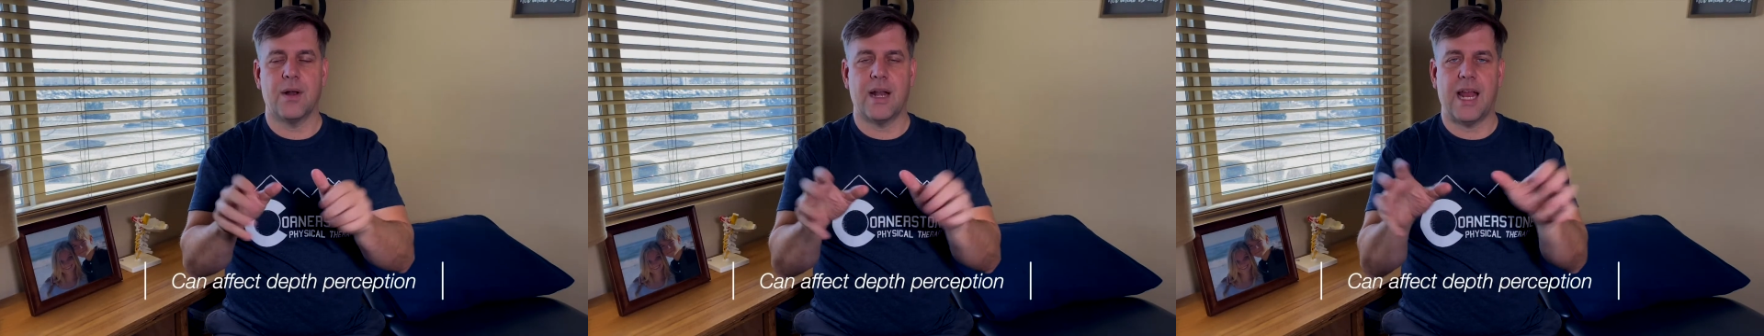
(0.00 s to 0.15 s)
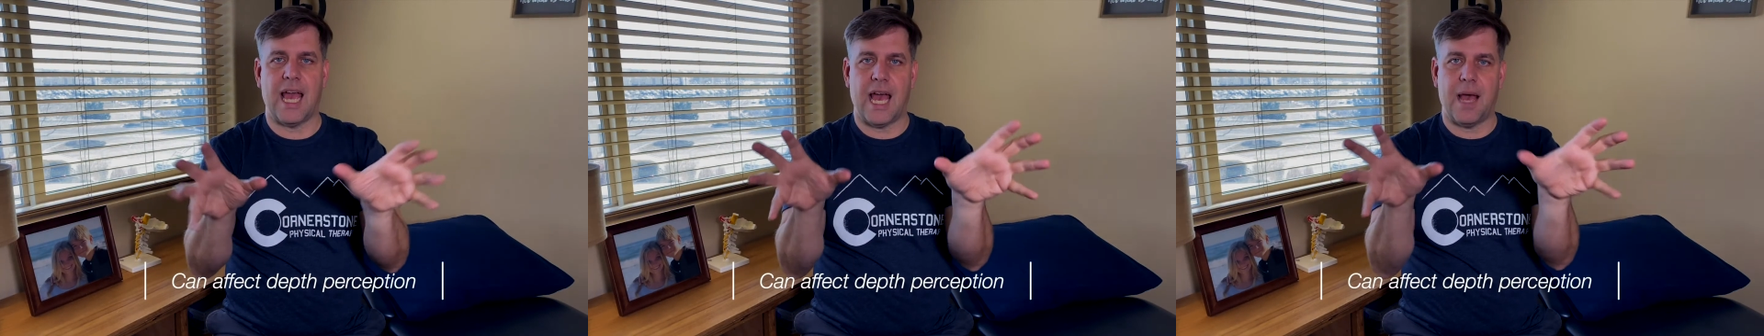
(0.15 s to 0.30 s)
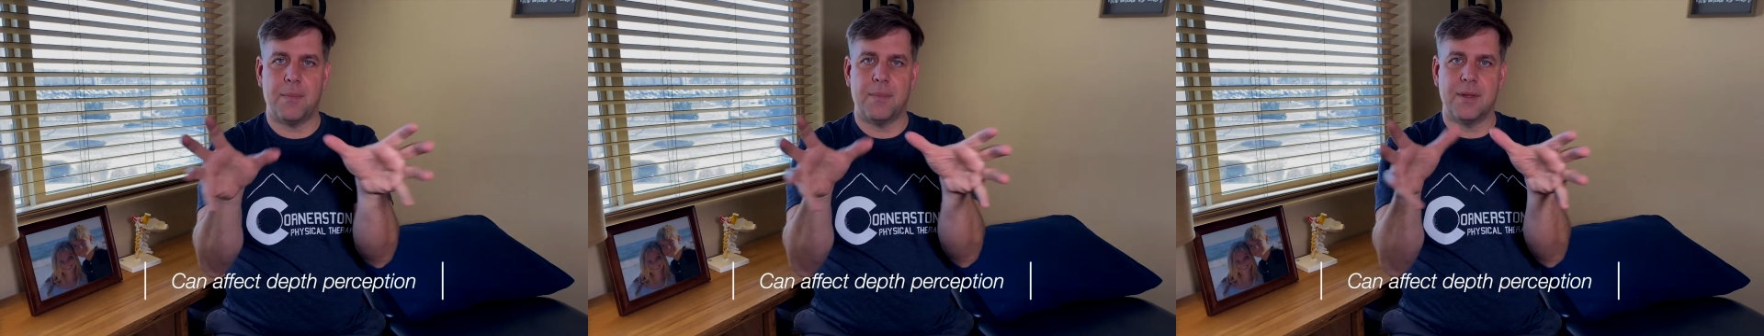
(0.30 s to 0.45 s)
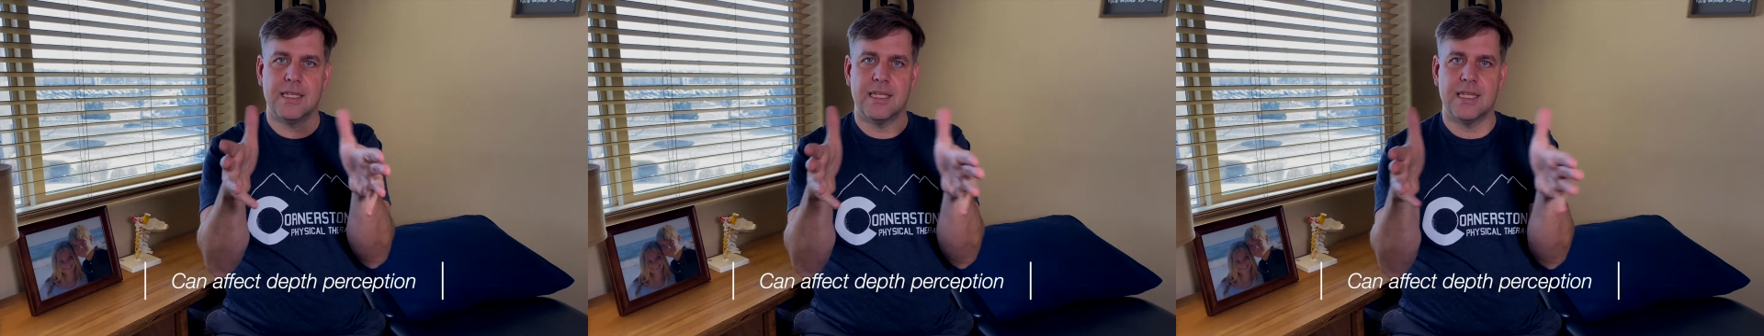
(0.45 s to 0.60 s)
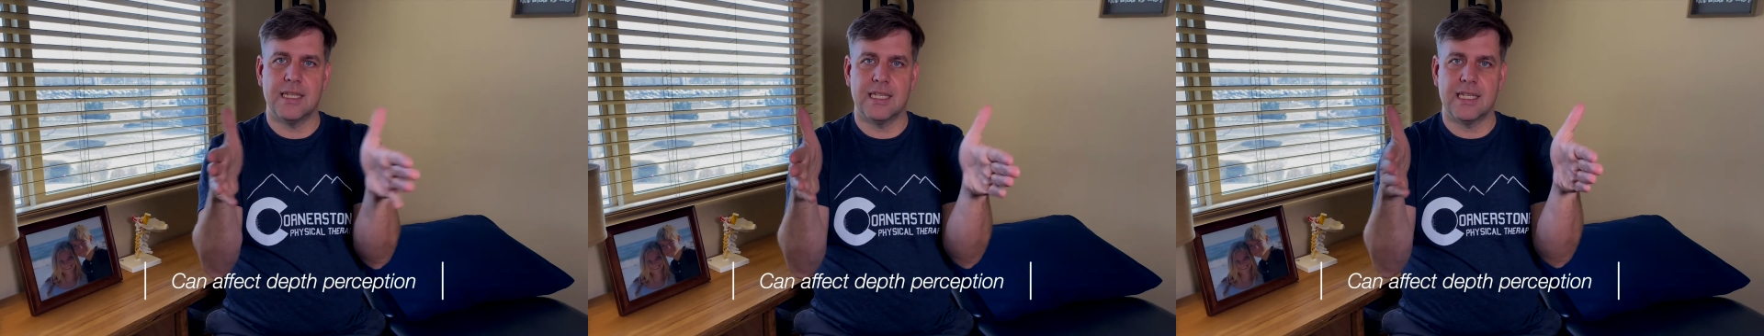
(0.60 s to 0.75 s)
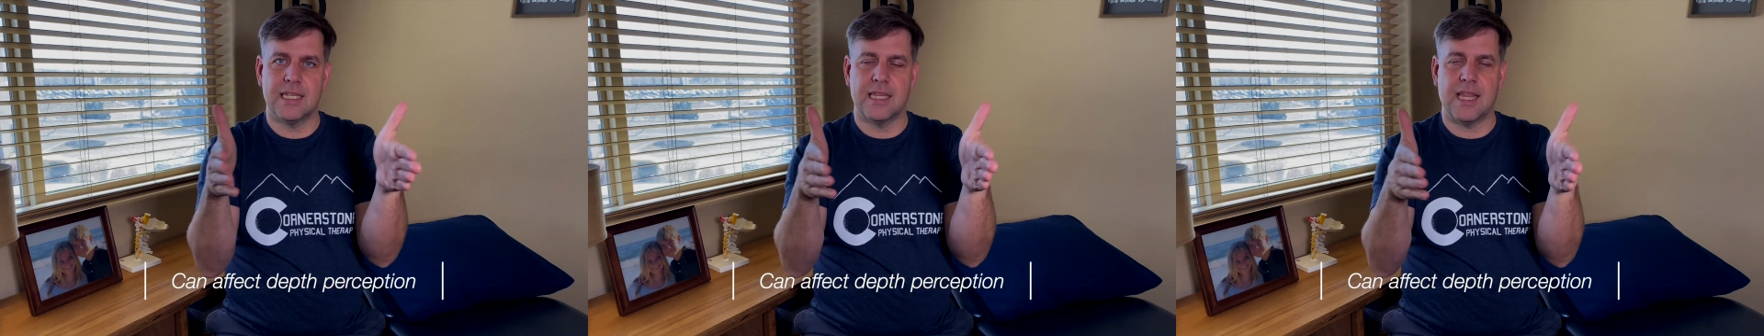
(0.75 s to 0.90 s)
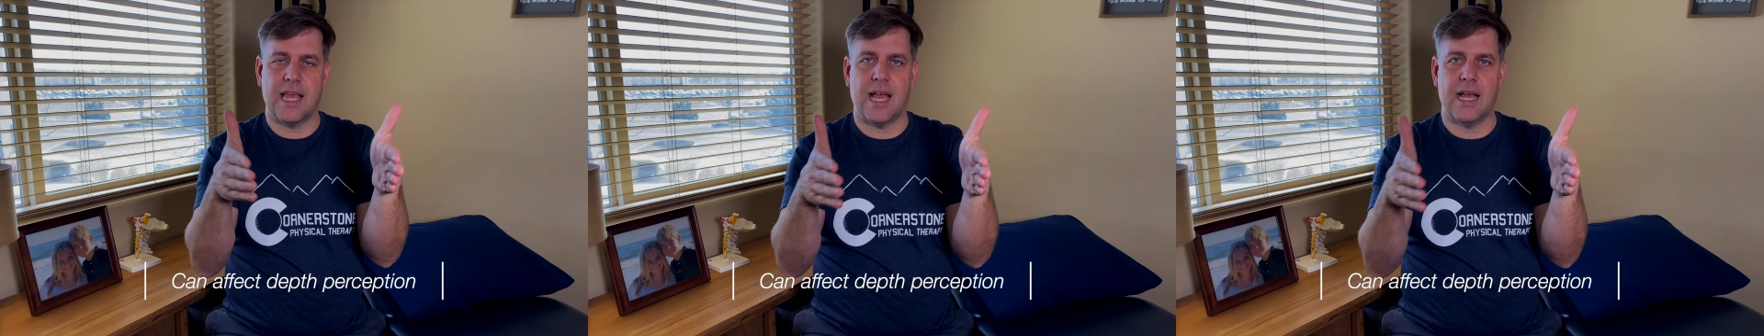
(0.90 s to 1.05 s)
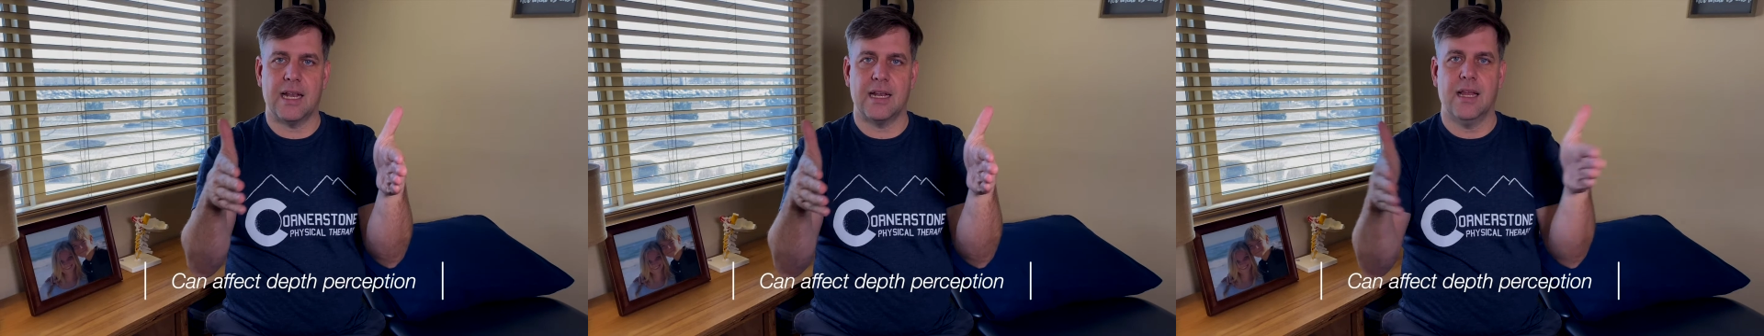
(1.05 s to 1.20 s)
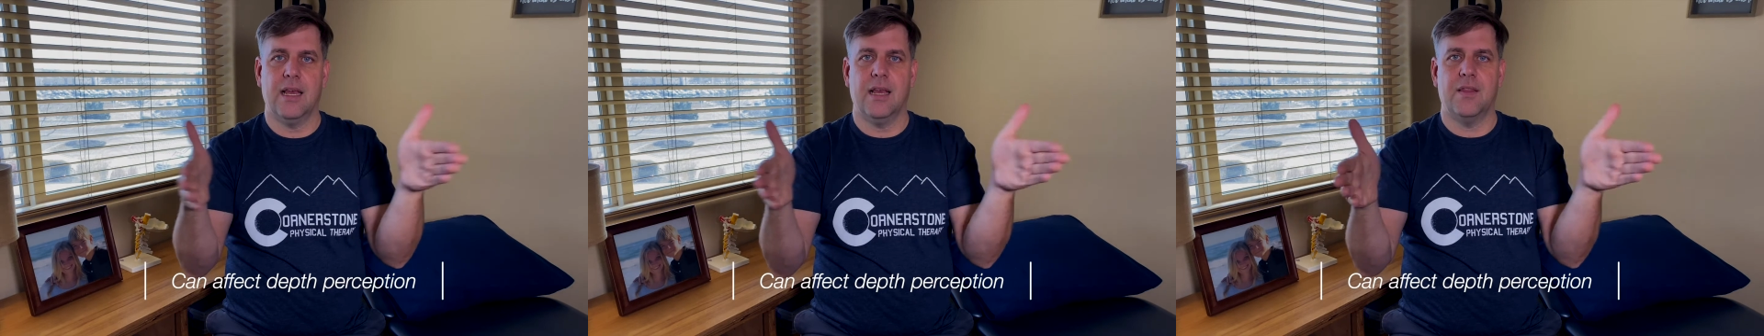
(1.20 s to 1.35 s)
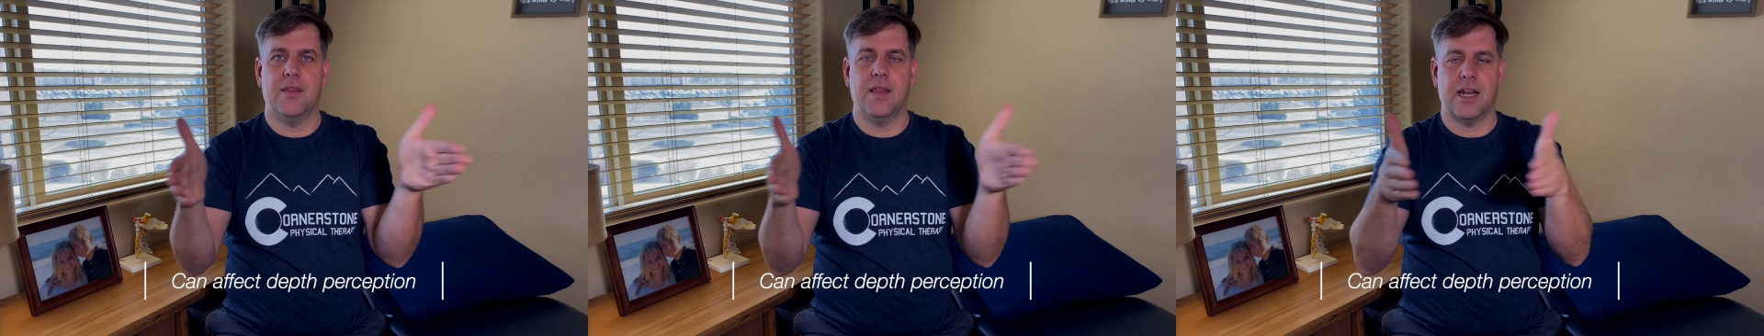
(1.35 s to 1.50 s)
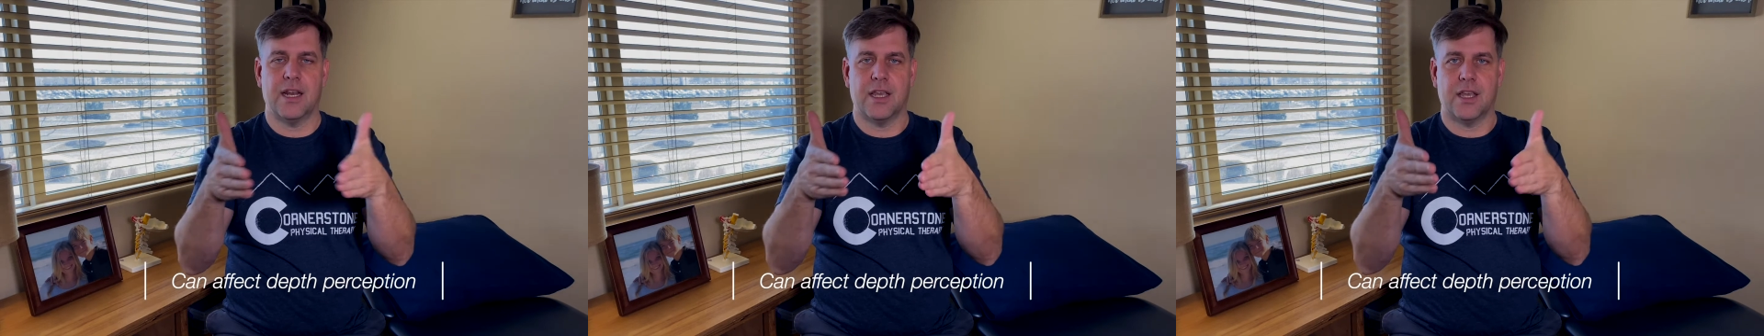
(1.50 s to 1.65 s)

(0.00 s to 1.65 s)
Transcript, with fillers: what happens is, is that that